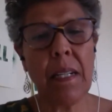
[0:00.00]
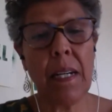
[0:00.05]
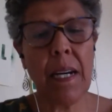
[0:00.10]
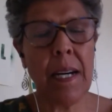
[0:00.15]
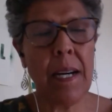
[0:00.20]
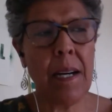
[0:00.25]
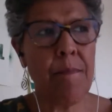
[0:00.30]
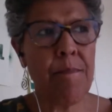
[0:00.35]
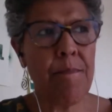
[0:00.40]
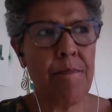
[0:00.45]

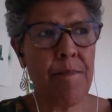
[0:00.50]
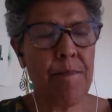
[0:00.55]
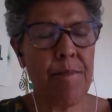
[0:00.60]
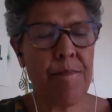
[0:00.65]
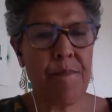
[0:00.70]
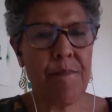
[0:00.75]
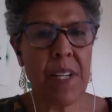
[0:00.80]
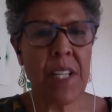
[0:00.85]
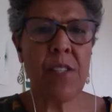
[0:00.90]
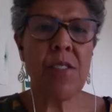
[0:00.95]

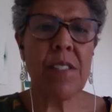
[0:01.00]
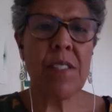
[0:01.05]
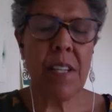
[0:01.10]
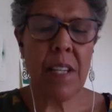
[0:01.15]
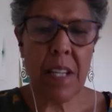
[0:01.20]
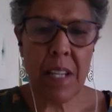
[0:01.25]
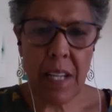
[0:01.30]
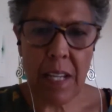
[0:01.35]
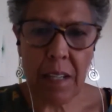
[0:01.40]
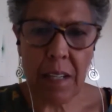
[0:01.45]

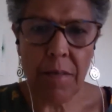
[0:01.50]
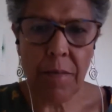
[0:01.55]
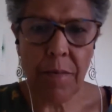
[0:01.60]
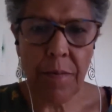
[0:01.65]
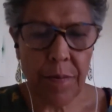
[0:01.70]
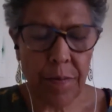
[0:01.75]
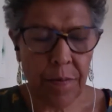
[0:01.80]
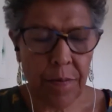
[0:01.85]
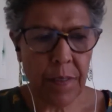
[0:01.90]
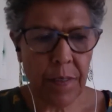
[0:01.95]
interestingly
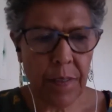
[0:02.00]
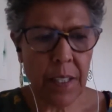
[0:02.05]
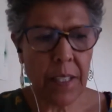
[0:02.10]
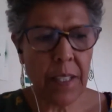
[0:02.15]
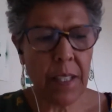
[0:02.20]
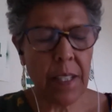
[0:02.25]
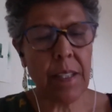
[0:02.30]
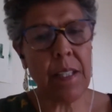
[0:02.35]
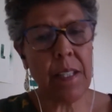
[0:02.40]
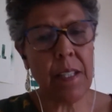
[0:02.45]
enough,
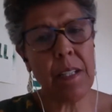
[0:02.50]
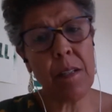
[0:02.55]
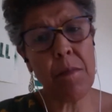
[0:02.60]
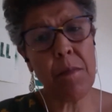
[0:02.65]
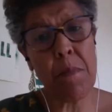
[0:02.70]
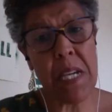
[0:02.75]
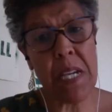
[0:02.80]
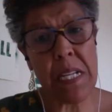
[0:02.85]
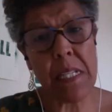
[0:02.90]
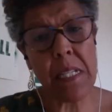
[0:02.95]
the
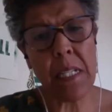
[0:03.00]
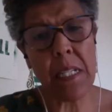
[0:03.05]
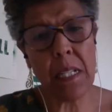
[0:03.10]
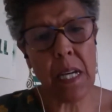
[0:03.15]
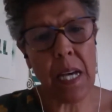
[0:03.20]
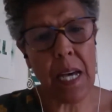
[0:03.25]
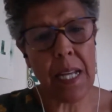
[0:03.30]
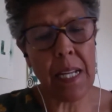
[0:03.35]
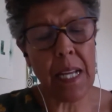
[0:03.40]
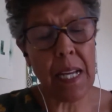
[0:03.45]
media
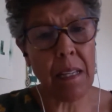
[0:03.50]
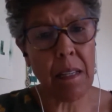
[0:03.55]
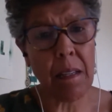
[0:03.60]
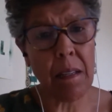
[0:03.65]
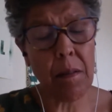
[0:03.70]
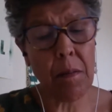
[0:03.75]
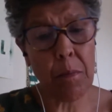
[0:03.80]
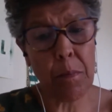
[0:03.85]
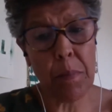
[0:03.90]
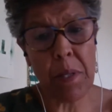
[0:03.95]
and I
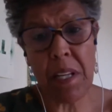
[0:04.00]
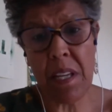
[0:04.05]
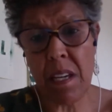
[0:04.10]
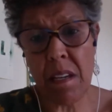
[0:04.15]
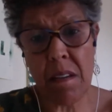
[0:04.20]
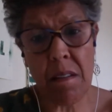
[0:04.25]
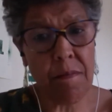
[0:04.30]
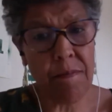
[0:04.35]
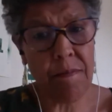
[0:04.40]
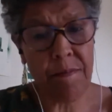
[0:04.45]

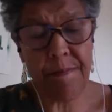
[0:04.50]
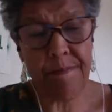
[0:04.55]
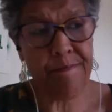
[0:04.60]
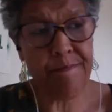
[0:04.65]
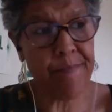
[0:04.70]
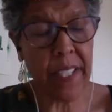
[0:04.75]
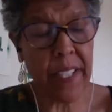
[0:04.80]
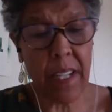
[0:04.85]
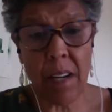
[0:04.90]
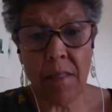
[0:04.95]
believe
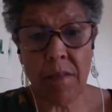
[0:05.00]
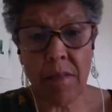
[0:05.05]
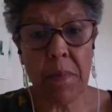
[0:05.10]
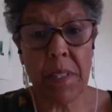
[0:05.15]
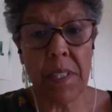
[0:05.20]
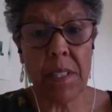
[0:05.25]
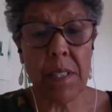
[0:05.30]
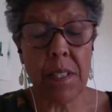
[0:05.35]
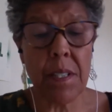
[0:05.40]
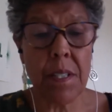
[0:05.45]
the
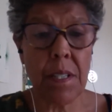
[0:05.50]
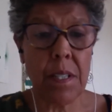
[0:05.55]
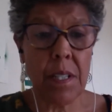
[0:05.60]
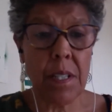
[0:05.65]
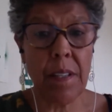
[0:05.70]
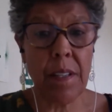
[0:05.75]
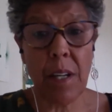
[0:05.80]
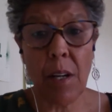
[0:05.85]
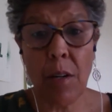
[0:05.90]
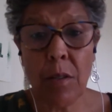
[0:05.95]
government
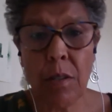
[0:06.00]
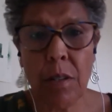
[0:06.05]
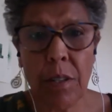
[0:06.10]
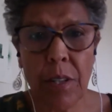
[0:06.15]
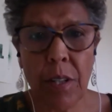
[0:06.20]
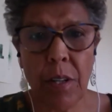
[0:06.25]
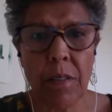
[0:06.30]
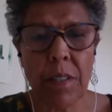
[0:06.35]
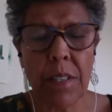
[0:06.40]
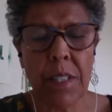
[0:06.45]
and the local
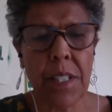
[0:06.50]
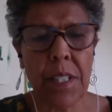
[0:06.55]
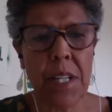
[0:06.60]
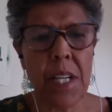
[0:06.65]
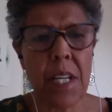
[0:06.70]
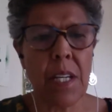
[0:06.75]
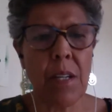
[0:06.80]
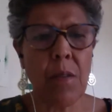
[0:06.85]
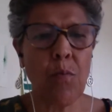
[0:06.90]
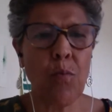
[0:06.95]

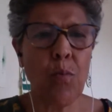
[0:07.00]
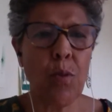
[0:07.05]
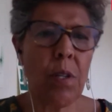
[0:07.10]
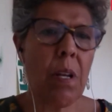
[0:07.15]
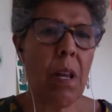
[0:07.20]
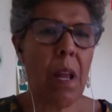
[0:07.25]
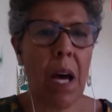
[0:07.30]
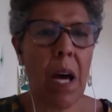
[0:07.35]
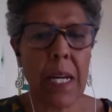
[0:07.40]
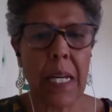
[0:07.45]
authority would
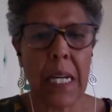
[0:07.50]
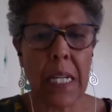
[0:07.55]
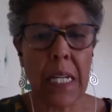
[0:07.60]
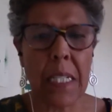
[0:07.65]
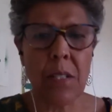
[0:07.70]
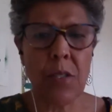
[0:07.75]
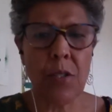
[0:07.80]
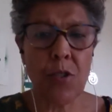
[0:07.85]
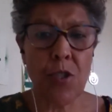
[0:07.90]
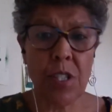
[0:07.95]
like
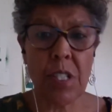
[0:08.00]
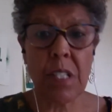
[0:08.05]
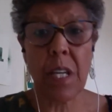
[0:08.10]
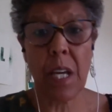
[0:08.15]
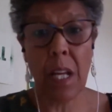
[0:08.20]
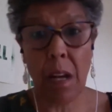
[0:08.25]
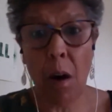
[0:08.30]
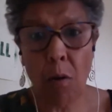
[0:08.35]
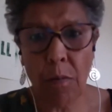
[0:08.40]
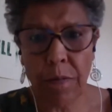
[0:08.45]
us to just
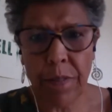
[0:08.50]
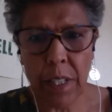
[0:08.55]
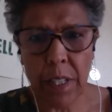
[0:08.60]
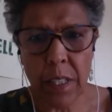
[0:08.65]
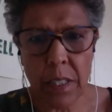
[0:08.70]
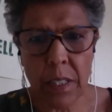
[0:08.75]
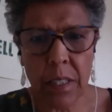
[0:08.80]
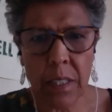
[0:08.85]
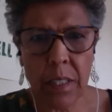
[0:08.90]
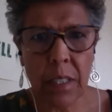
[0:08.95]
get over
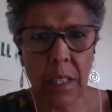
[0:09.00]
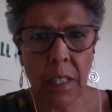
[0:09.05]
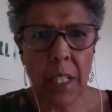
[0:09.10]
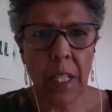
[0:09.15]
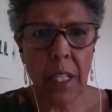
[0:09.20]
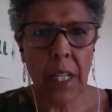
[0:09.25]
this,